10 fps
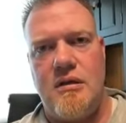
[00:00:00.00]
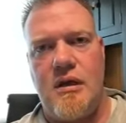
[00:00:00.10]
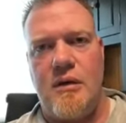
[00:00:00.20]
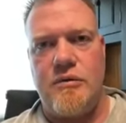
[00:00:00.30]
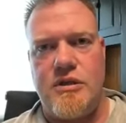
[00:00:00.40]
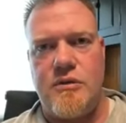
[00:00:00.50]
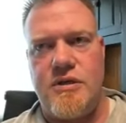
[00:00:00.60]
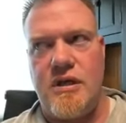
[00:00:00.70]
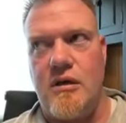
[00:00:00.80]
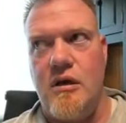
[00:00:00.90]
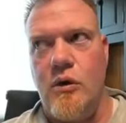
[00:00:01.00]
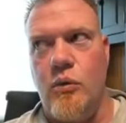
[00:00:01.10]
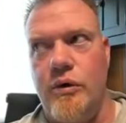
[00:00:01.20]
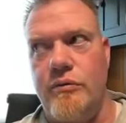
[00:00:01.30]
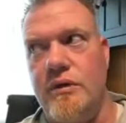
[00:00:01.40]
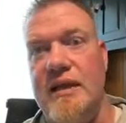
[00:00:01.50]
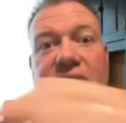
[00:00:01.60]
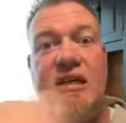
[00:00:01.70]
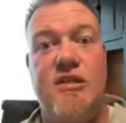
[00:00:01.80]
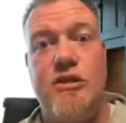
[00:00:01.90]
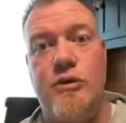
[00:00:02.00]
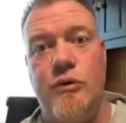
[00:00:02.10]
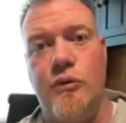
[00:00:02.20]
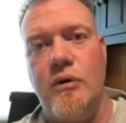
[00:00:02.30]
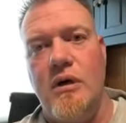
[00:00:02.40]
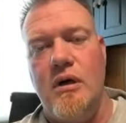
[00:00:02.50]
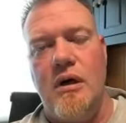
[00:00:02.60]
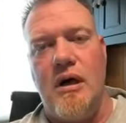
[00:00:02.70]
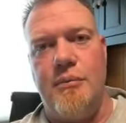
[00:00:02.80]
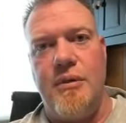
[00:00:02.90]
that I was using would relate to a